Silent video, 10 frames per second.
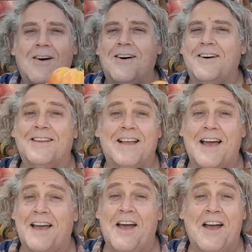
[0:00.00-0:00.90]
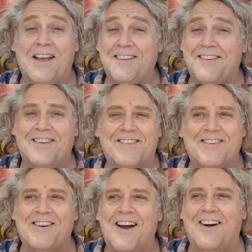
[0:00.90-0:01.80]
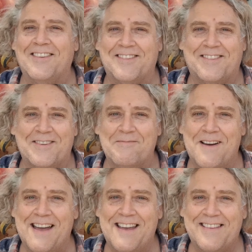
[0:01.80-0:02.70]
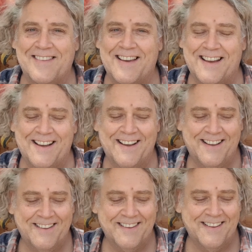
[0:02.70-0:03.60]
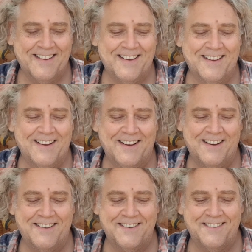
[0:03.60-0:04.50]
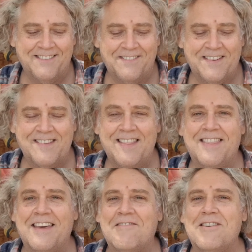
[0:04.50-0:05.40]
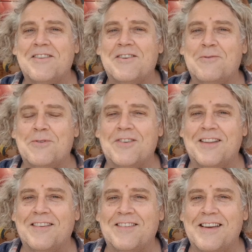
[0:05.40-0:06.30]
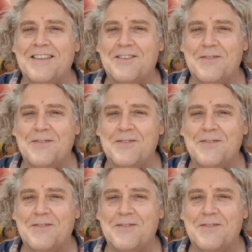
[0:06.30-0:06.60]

oh, it's just amazing. Oh, if I didn't think Richard was going to see this